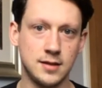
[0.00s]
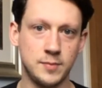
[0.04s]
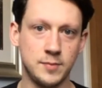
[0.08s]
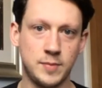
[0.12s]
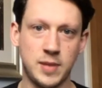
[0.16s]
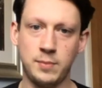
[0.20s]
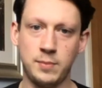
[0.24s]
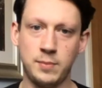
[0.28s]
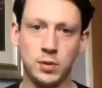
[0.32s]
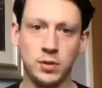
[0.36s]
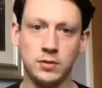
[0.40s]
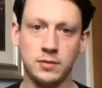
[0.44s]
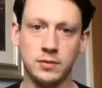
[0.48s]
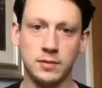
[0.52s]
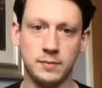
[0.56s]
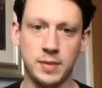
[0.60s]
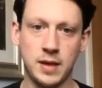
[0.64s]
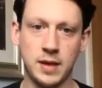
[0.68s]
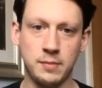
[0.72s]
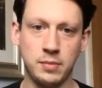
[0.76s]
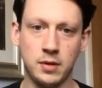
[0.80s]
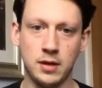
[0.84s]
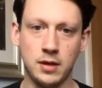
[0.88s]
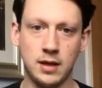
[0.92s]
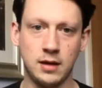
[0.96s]
People
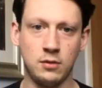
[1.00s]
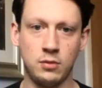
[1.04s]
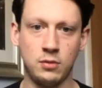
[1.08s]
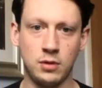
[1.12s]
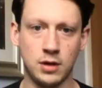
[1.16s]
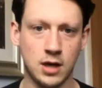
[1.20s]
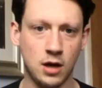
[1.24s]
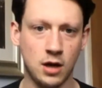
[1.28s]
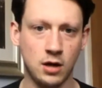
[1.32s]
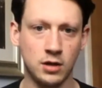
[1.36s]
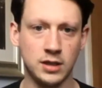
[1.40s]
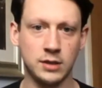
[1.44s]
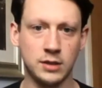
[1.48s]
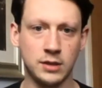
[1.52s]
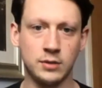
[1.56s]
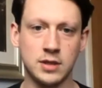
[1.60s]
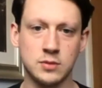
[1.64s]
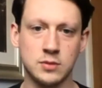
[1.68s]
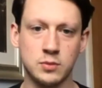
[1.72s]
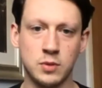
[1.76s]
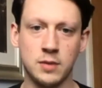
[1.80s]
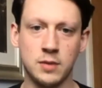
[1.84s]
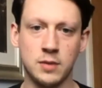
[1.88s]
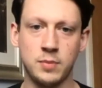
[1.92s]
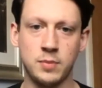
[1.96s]
are like, oh, I can't deal with this
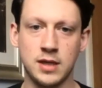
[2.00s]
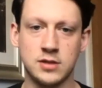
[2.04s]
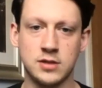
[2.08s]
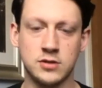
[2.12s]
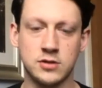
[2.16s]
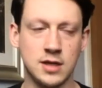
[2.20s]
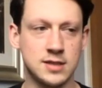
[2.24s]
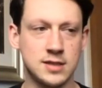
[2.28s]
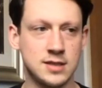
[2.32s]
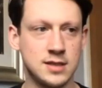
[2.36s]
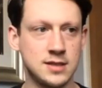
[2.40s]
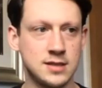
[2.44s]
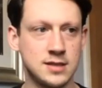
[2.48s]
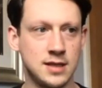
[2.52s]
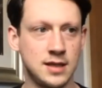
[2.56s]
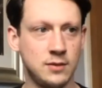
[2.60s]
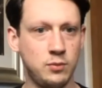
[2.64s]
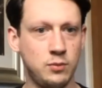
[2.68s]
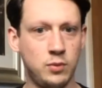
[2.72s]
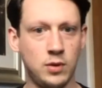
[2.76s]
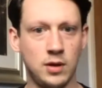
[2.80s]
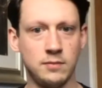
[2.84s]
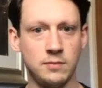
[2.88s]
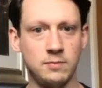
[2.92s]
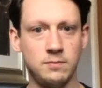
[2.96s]
workplace stress. It's like,
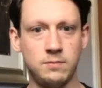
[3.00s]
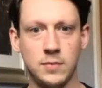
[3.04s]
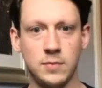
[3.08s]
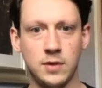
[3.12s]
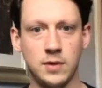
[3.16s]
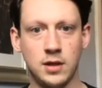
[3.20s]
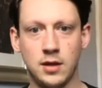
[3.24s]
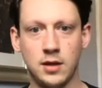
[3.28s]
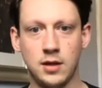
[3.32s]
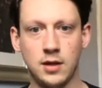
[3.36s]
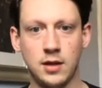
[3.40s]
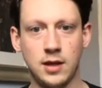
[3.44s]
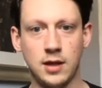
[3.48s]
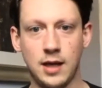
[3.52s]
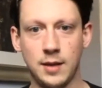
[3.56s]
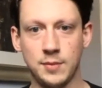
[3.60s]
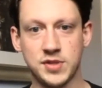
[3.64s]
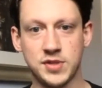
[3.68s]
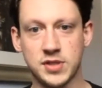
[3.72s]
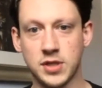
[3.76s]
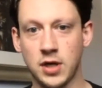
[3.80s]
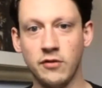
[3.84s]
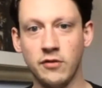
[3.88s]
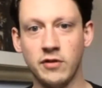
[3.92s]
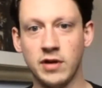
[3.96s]
well, I'm
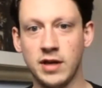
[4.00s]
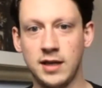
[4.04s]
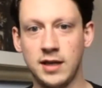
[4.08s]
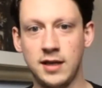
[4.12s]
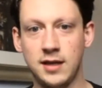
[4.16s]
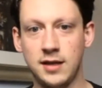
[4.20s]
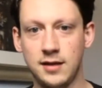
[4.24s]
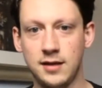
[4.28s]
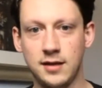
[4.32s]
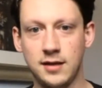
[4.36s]
sorry.